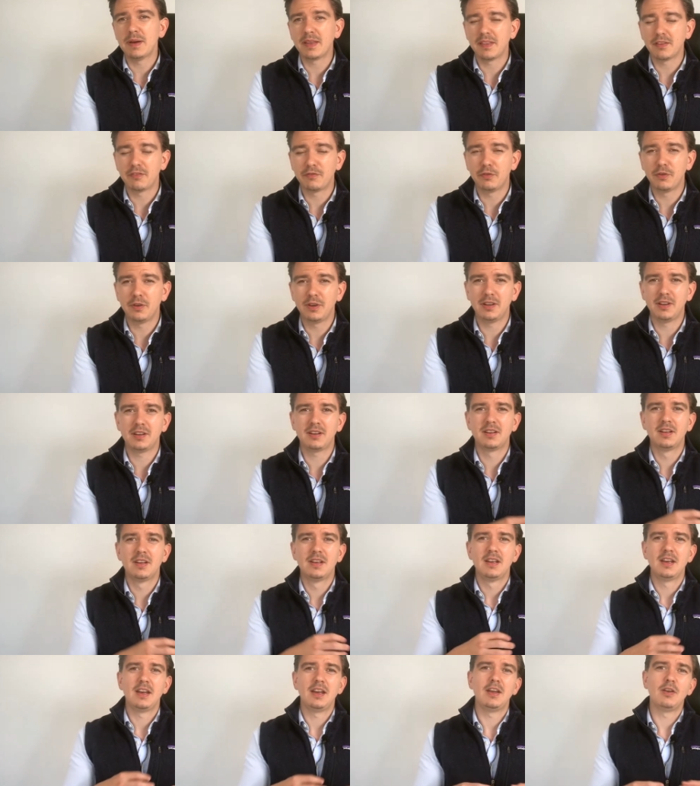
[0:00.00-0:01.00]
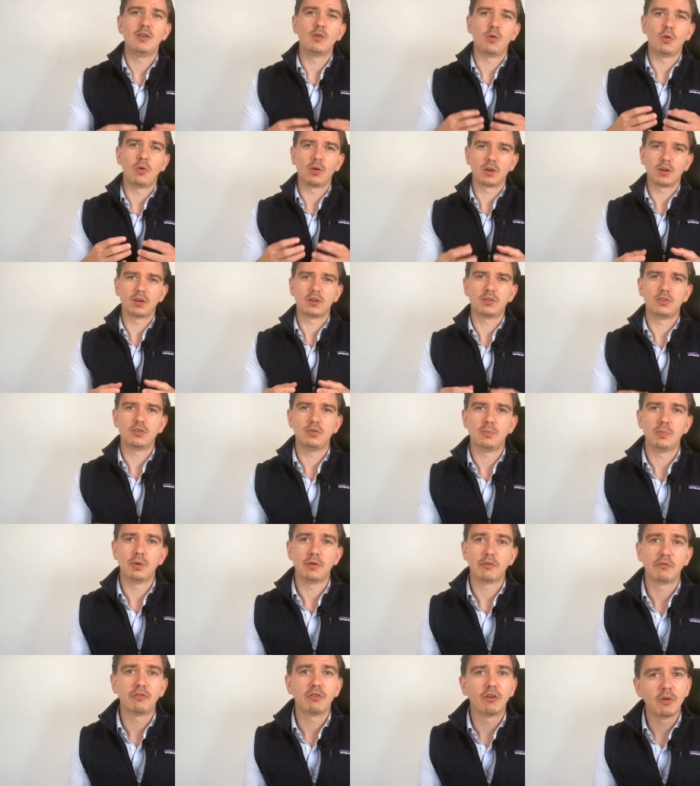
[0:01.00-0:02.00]
for it, in order to
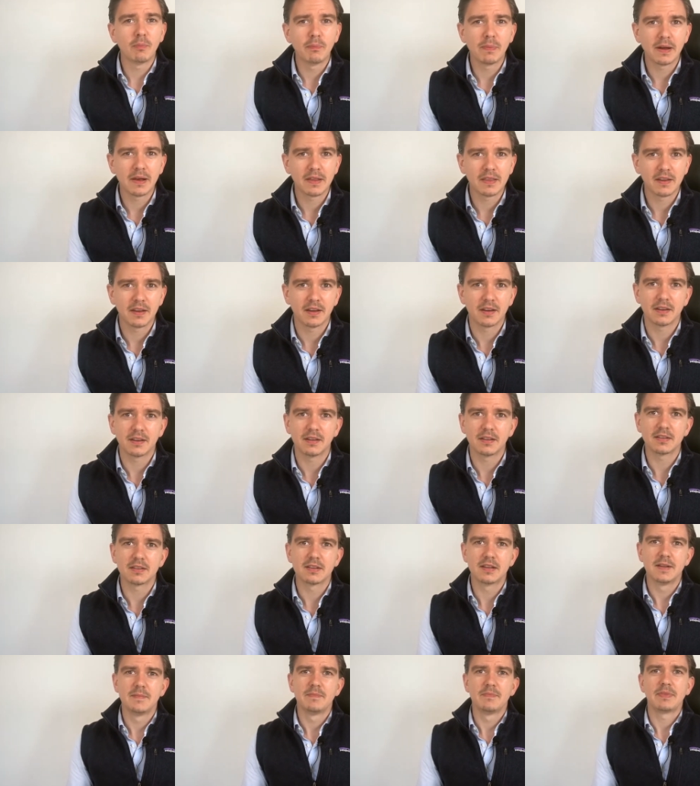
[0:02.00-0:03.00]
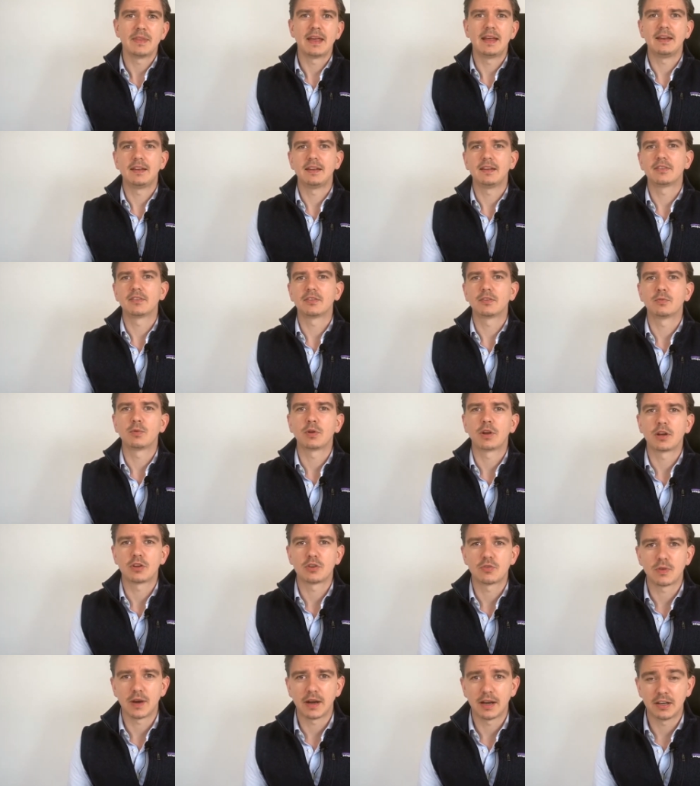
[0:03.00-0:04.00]
perform better at it. And this is what I
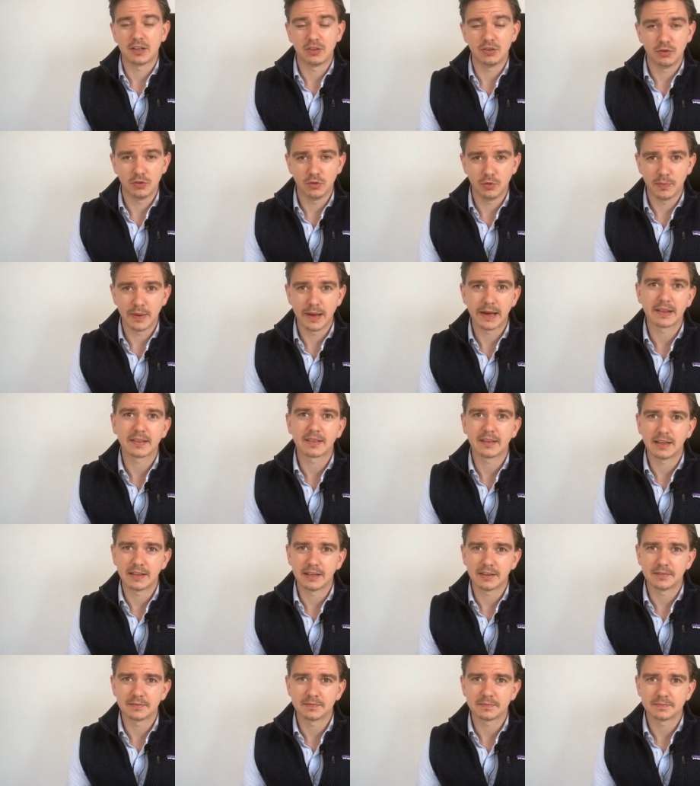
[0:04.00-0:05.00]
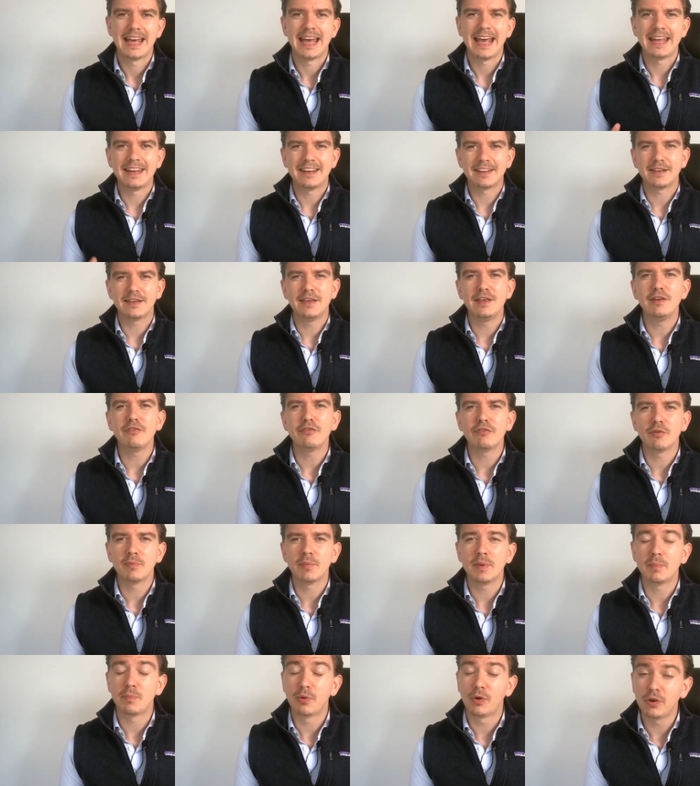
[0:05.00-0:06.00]
tried to do back then. And the key for me
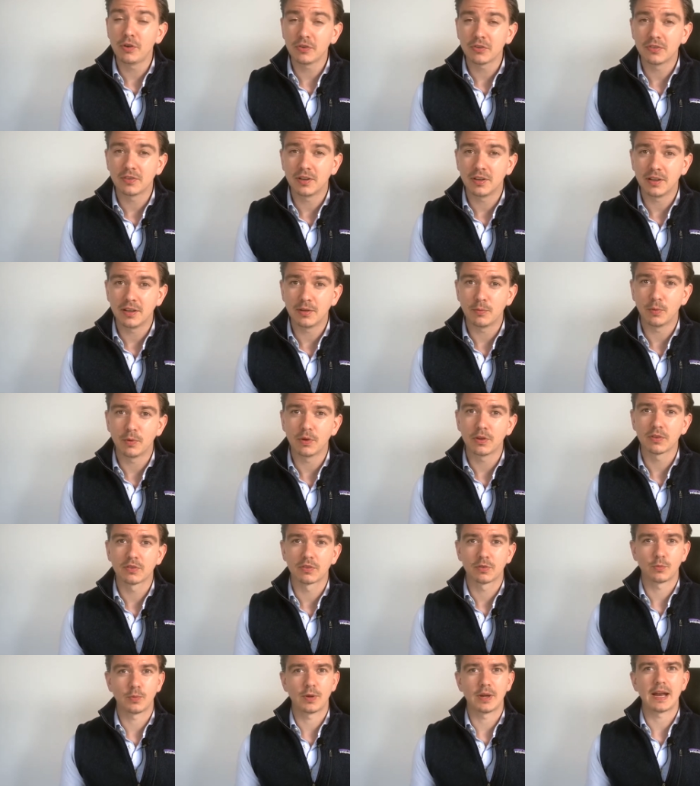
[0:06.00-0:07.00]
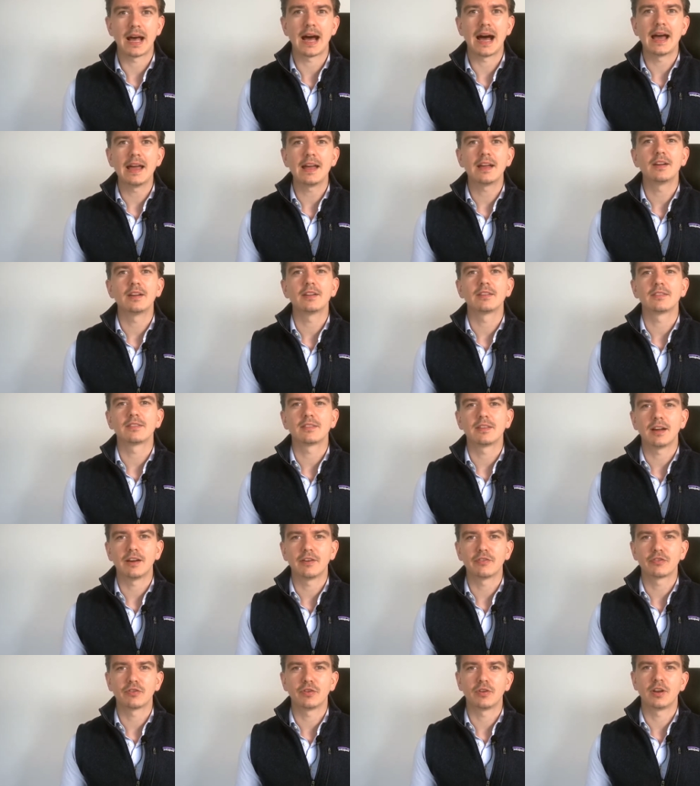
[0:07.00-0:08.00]
personally was when I got
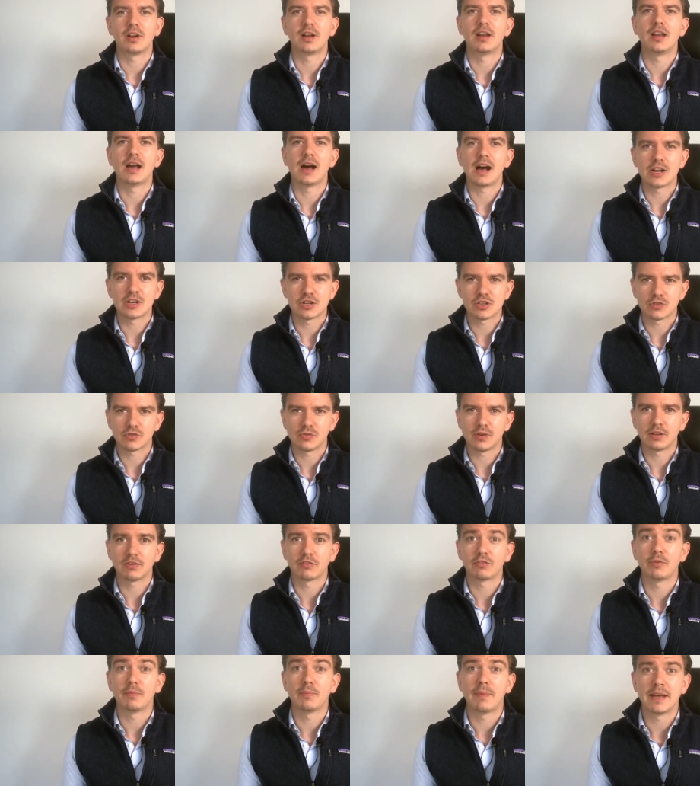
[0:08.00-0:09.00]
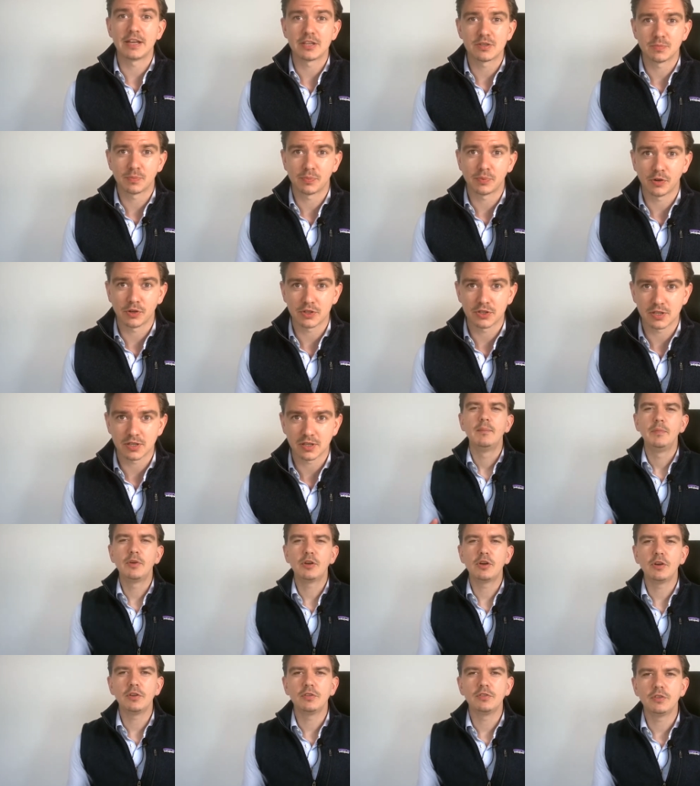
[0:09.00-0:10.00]
stuffed on a large transformation project,
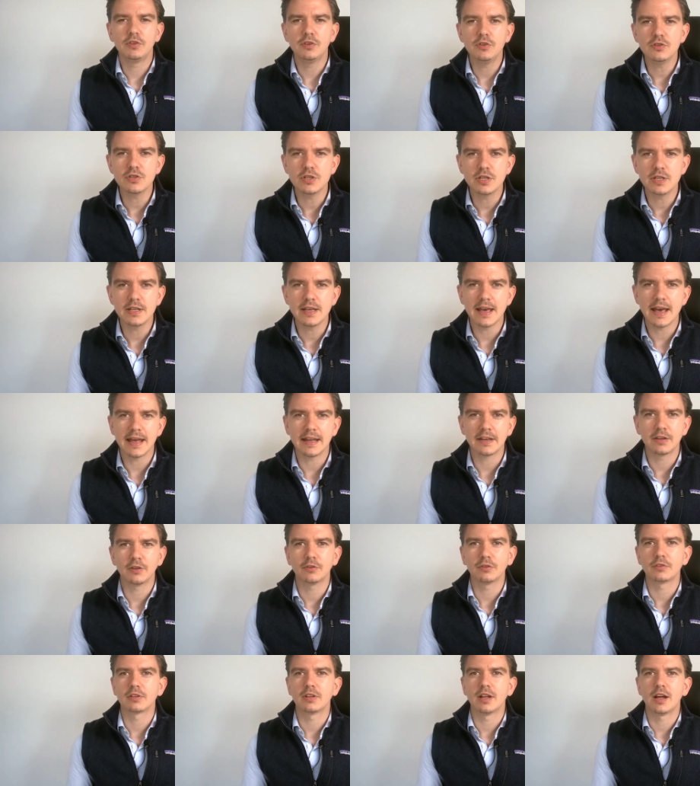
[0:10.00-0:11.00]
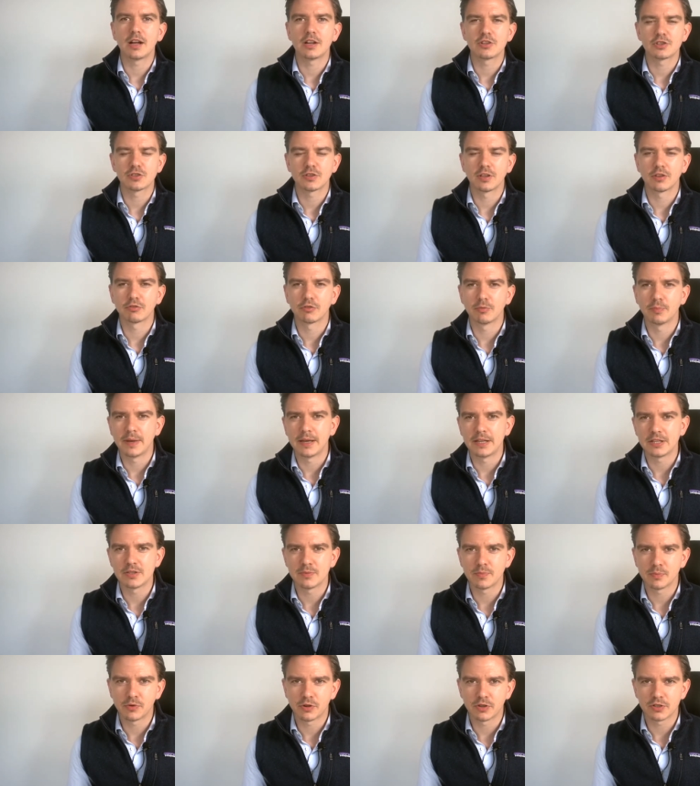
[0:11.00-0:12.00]
because usually at those large transformation
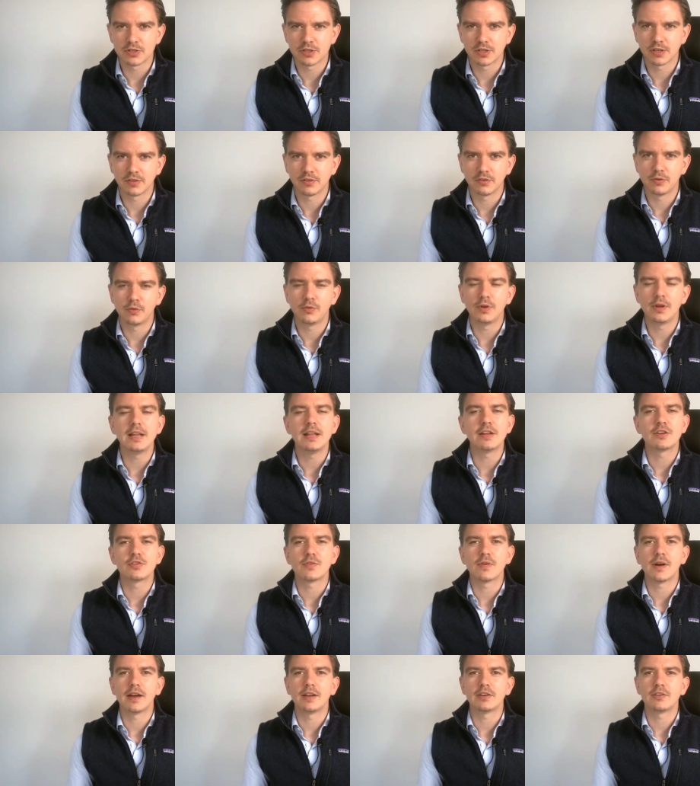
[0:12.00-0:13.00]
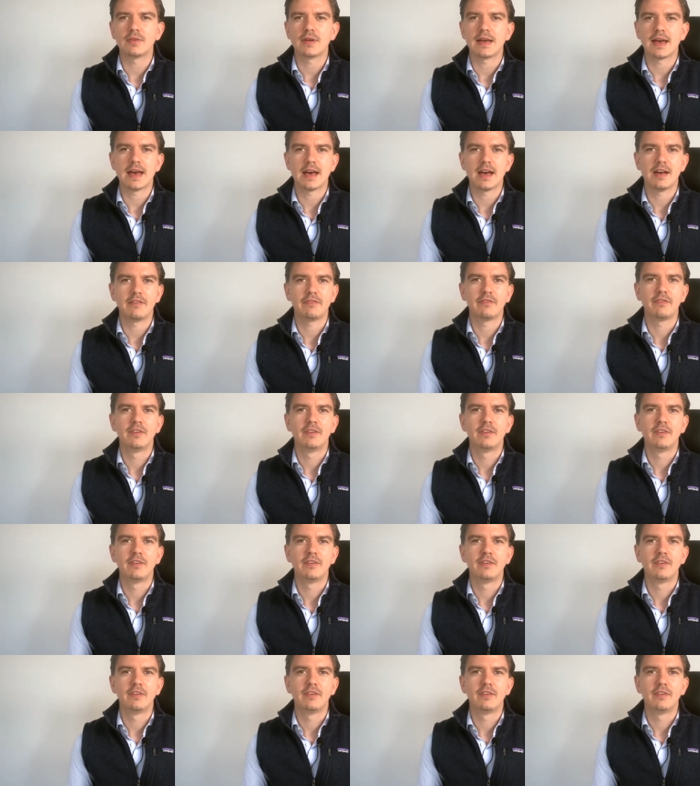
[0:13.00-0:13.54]
projects you really try to have